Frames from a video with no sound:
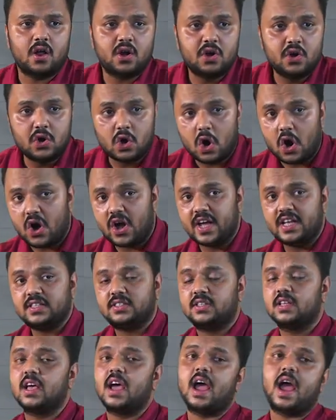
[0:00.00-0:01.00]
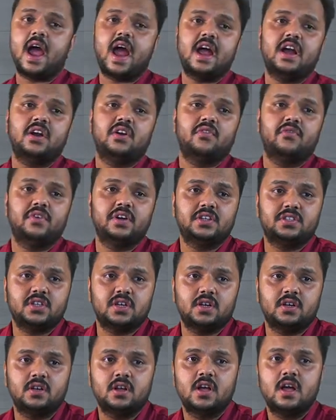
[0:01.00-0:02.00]
noise and
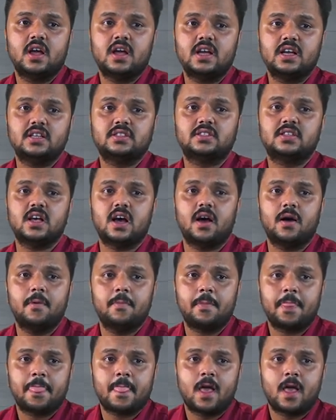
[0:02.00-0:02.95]
vision is the